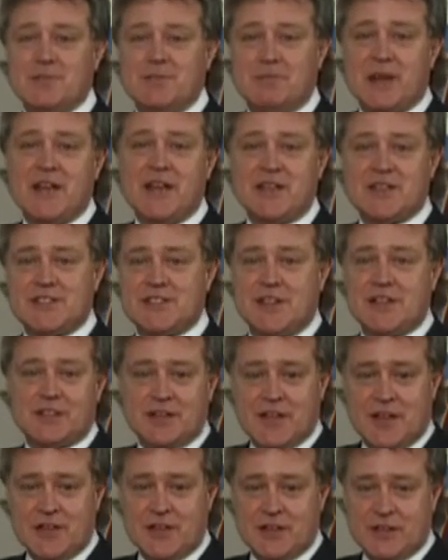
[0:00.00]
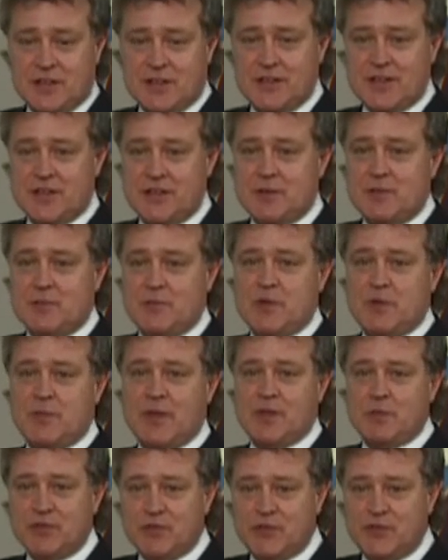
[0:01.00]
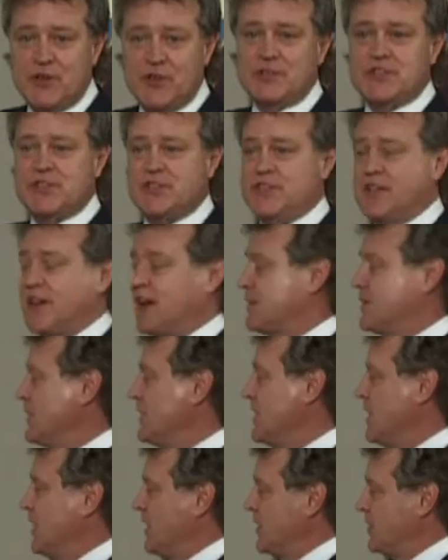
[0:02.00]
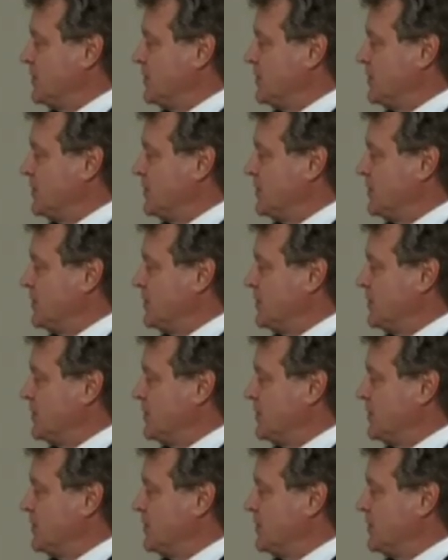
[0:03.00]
It bakes, and, and the, the, the pigment fuses together,